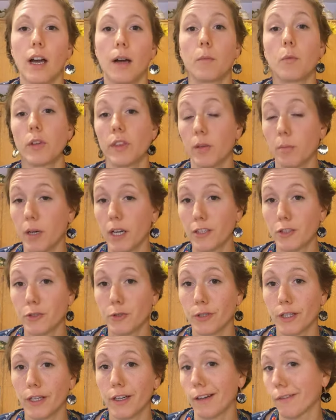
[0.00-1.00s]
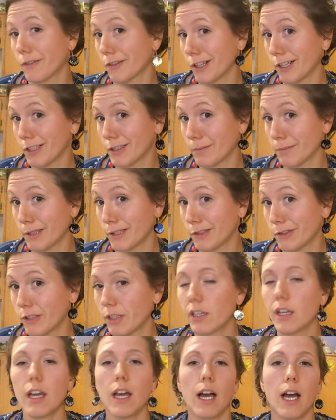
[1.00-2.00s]
Um, with the bok choy, I forgot to
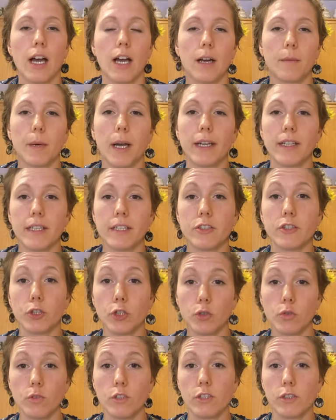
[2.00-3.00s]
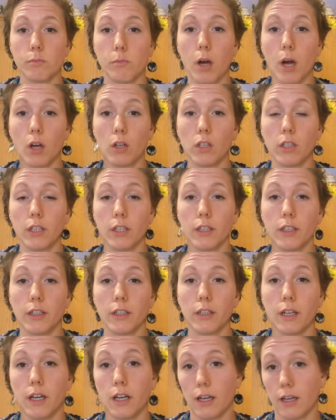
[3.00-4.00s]
mention, um, I did two
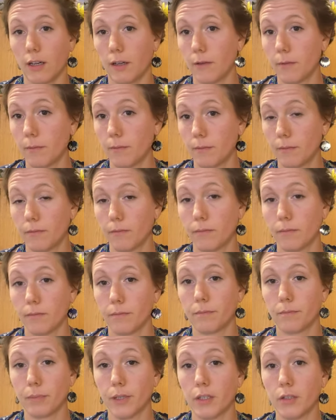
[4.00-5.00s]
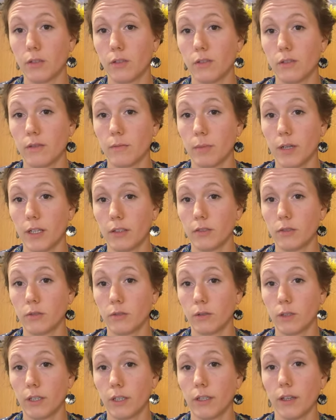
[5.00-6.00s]
smaller uh, bundles of bok
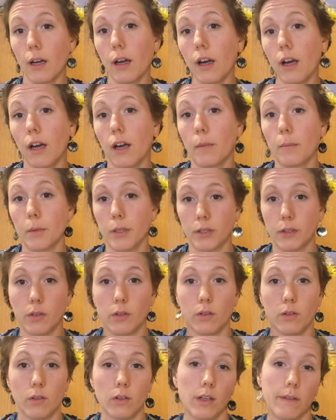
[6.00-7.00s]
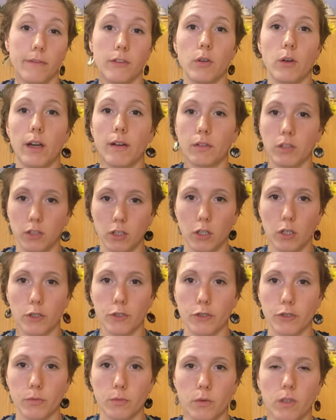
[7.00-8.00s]
choy, um, but you, if you have a
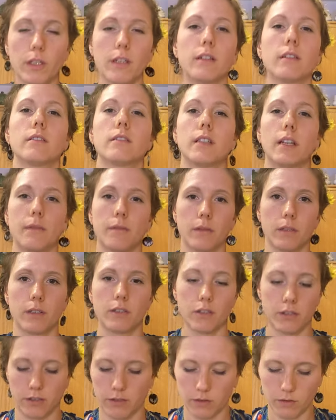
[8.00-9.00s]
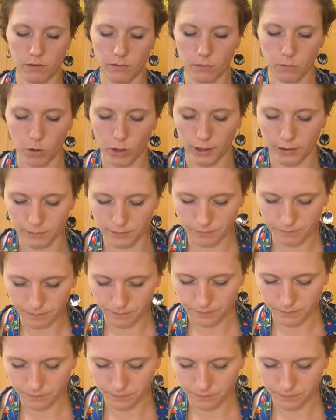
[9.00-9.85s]
larger one, definitely just use one.